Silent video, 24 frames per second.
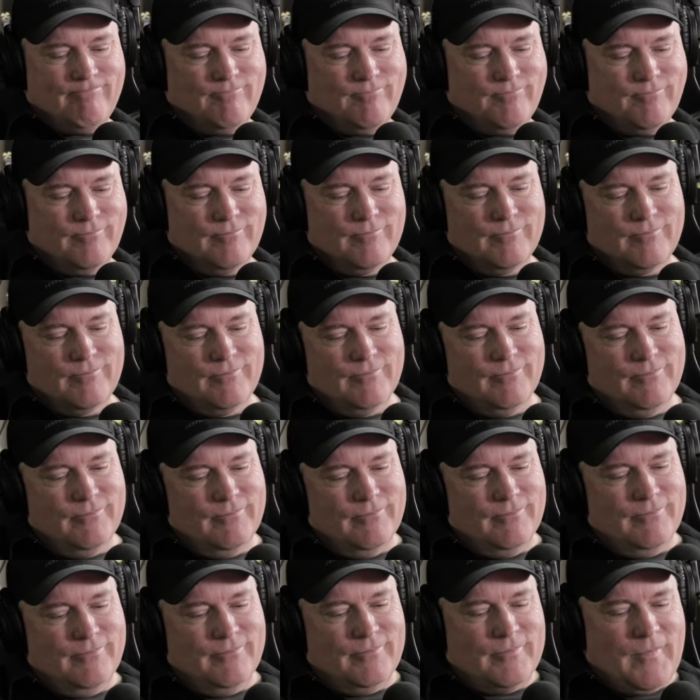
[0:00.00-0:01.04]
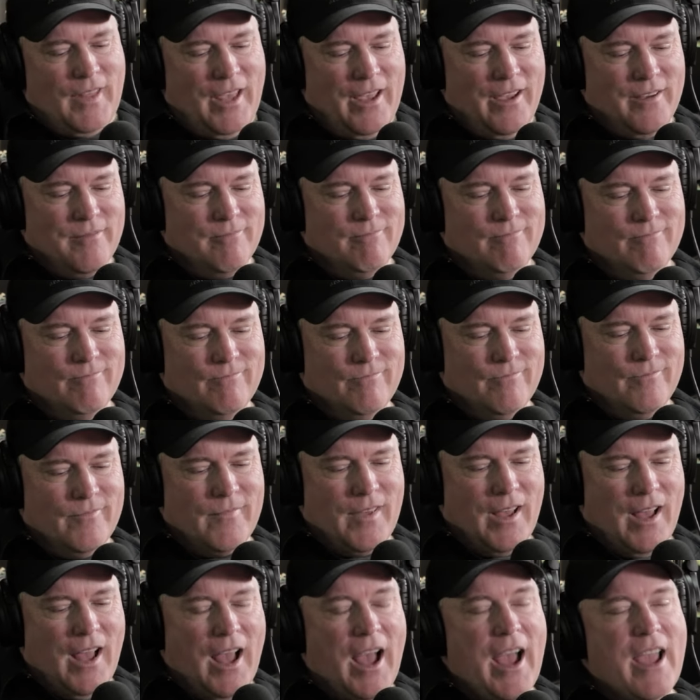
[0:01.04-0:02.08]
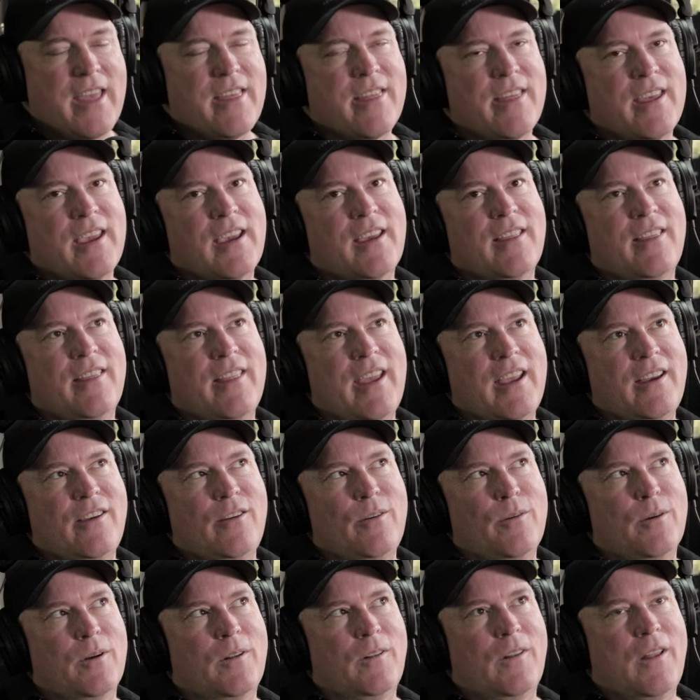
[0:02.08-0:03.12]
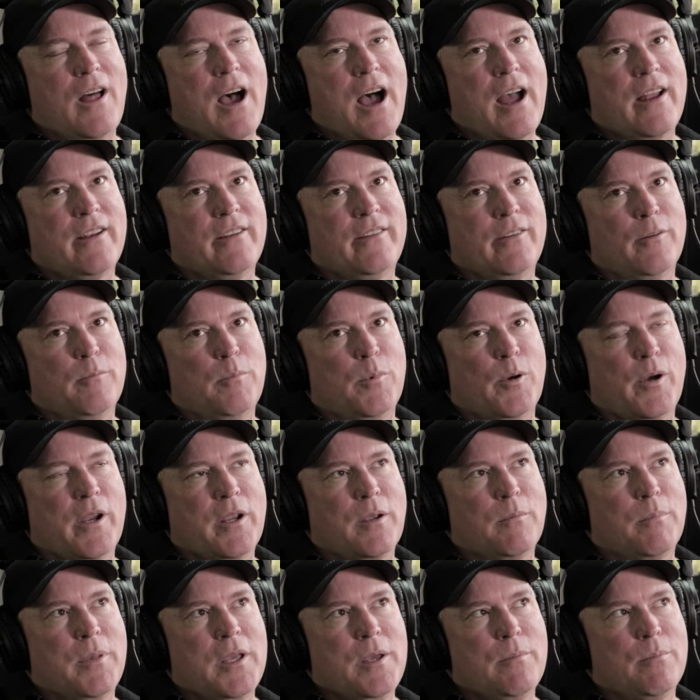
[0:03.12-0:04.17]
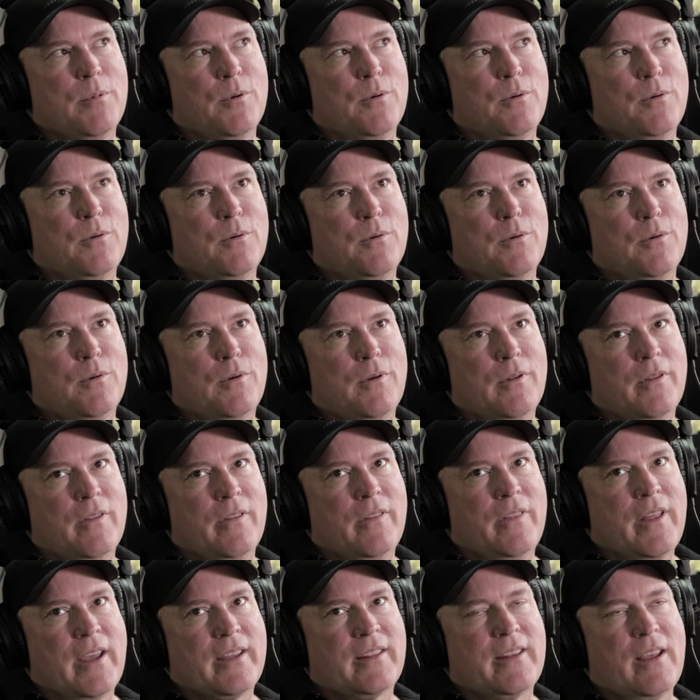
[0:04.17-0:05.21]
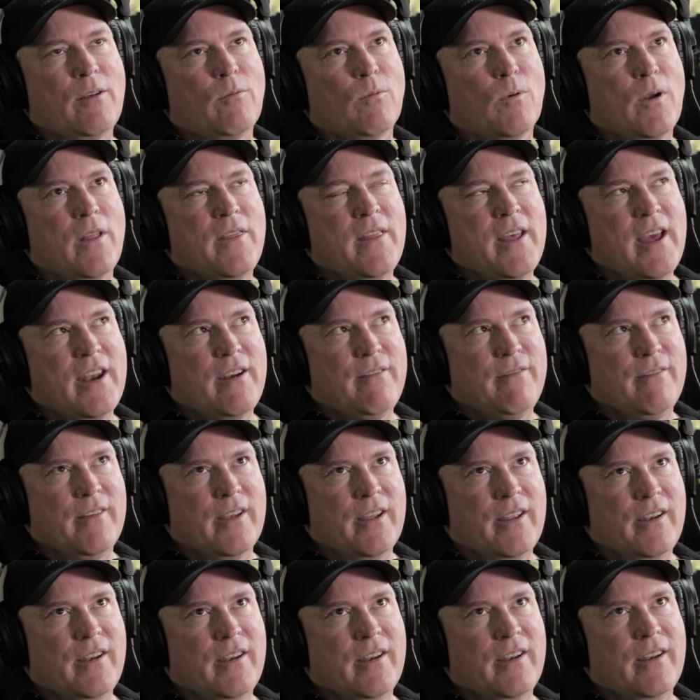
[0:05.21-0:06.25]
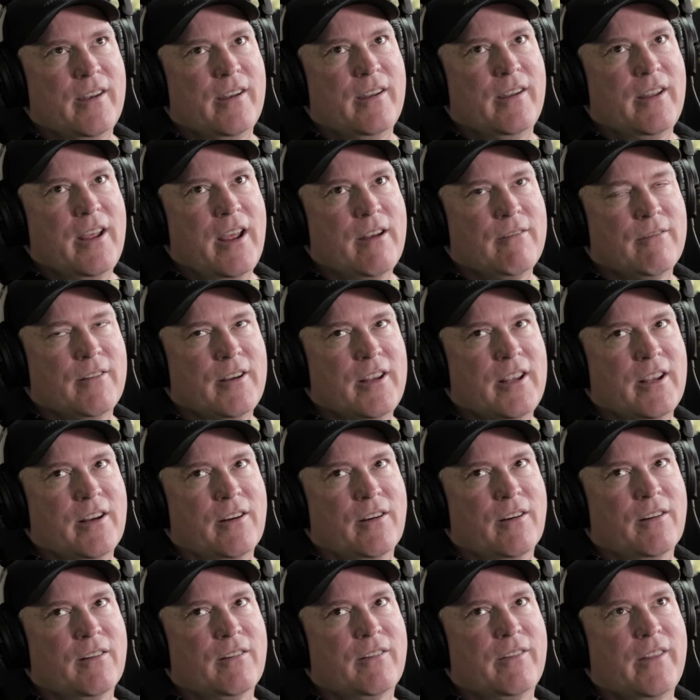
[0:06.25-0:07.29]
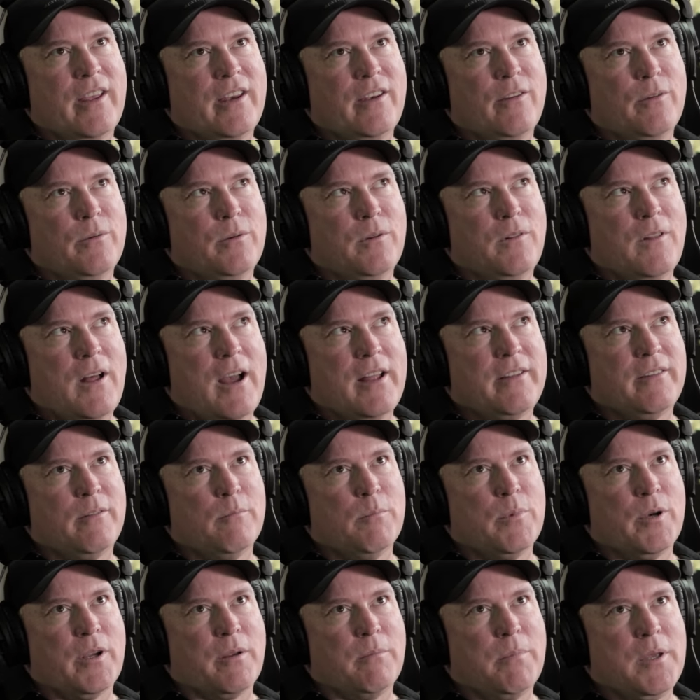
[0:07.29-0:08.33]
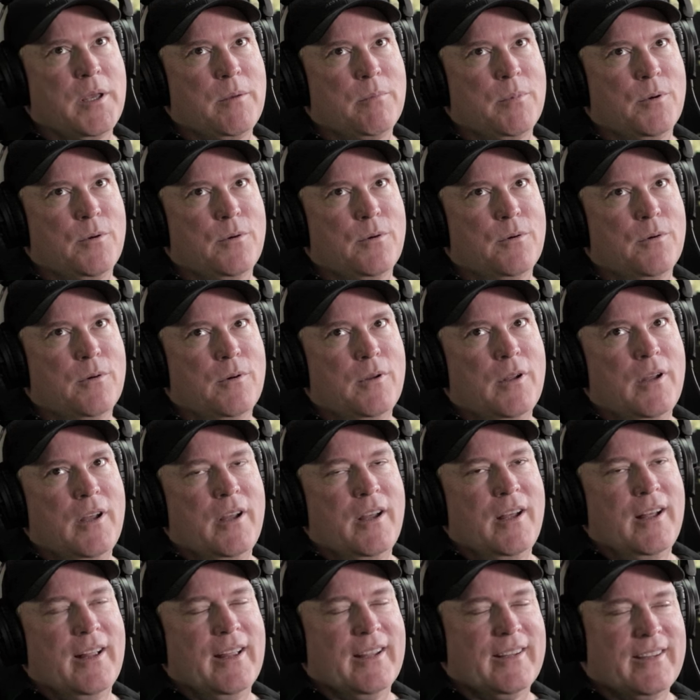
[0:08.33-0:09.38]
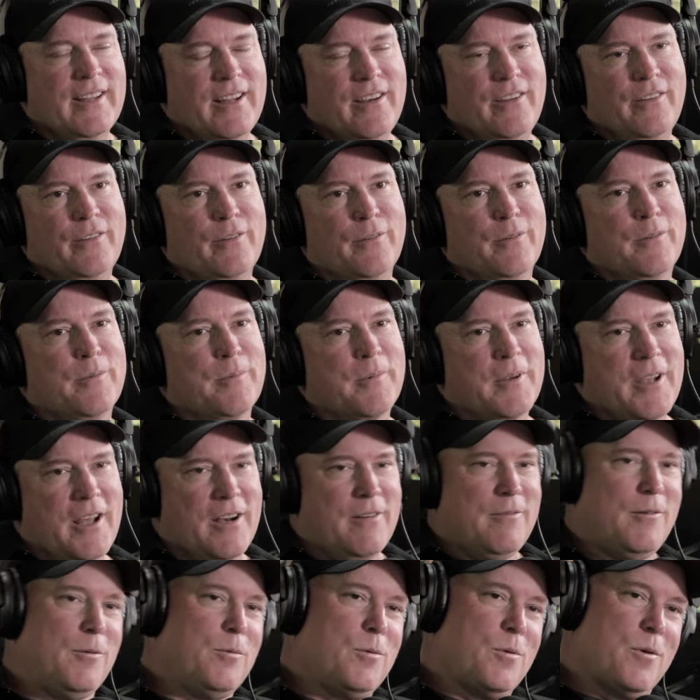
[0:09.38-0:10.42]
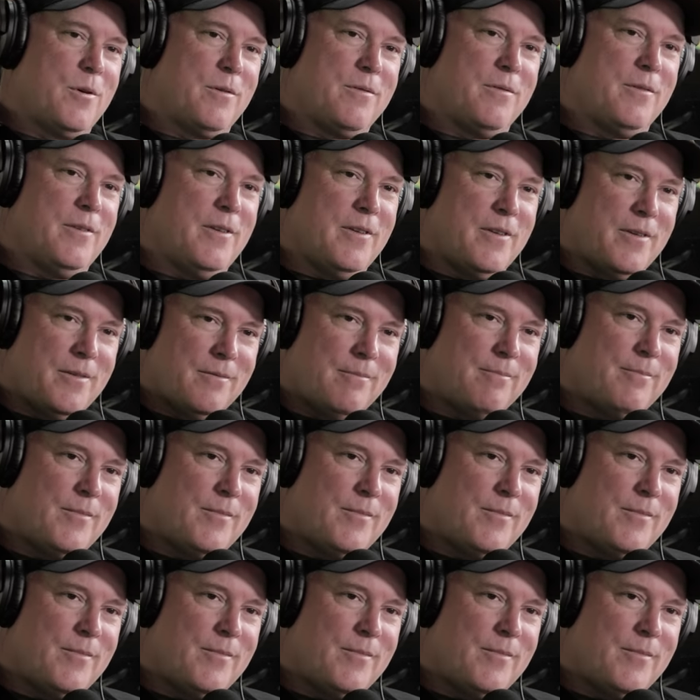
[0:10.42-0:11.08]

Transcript: And it was really neat. Yeah. I think they do a lot to bring people, like they run that event every year. They do a lot to bring people, like they deserve some kind of award for this.